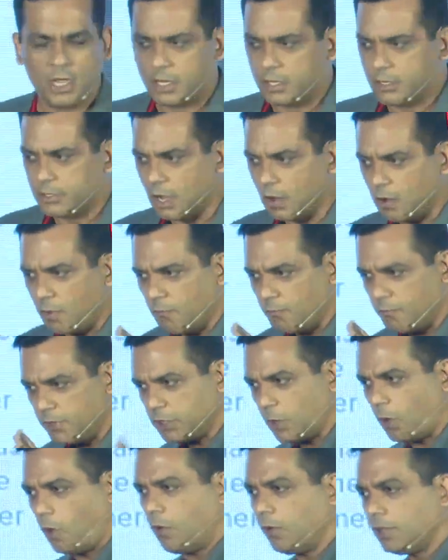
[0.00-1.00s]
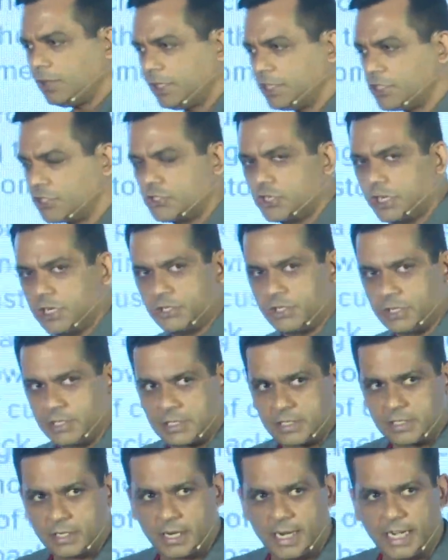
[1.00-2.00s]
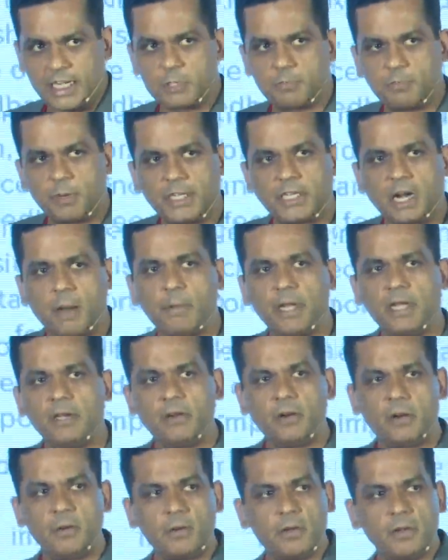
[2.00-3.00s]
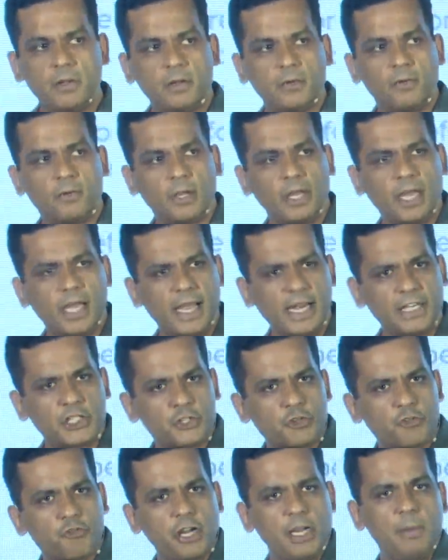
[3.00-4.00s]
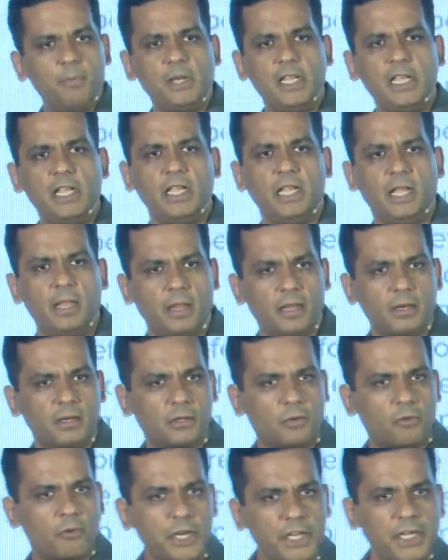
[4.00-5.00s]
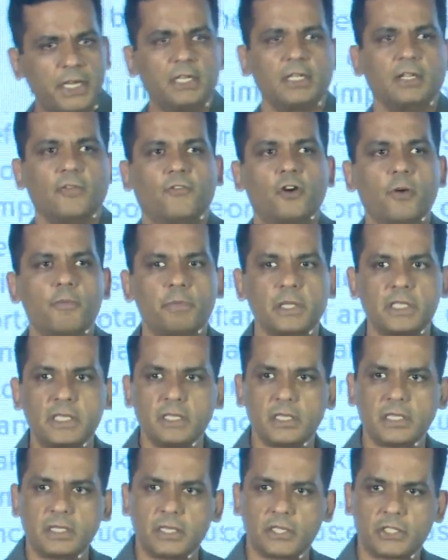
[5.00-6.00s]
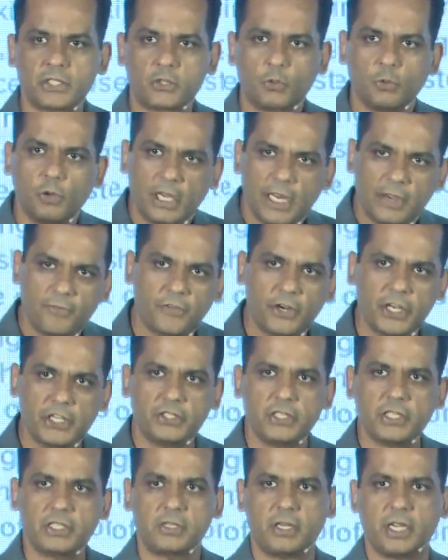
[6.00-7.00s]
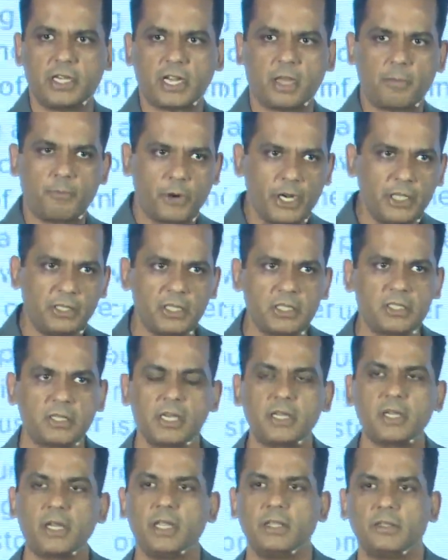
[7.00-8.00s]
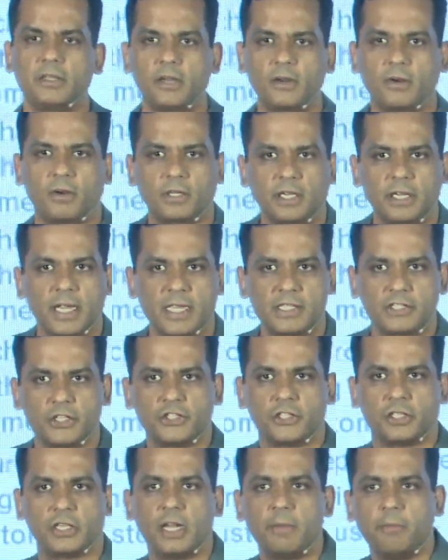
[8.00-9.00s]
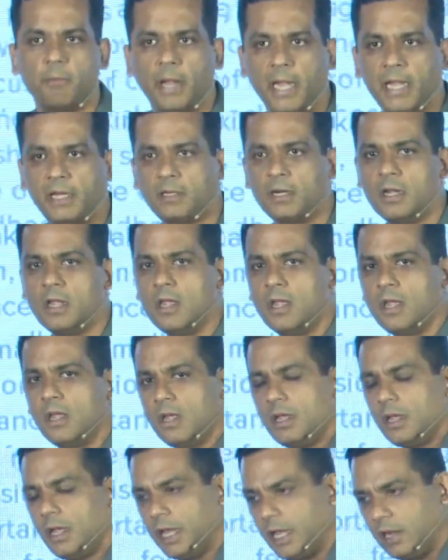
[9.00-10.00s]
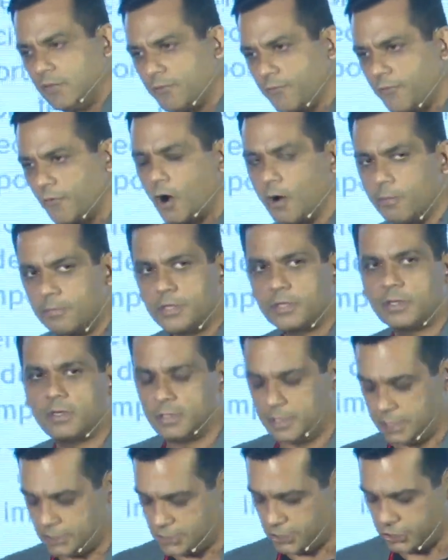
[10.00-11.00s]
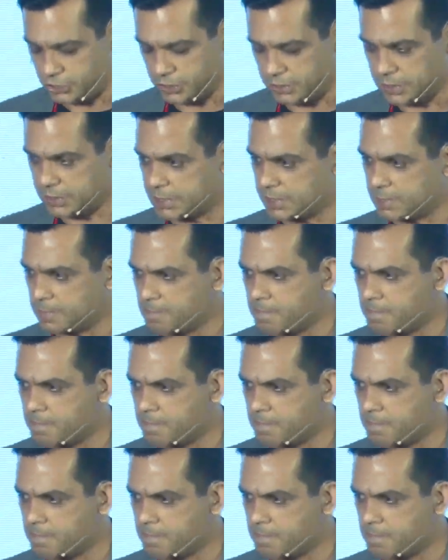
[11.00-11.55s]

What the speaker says: Now, with all these changes, it's becoming extremely critical for businesses to leverage this data, bring this data in their organization, and make informed decisions.